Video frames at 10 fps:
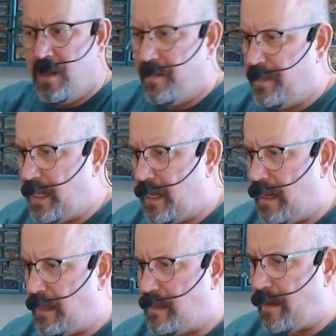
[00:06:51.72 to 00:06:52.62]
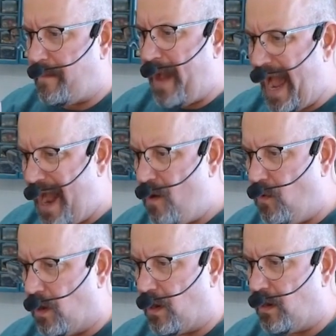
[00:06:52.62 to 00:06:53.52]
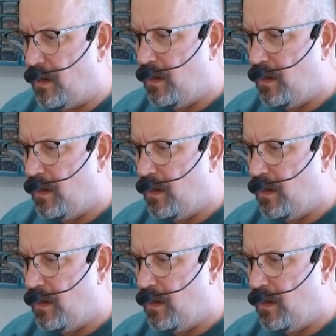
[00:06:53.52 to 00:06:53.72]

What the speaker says: the power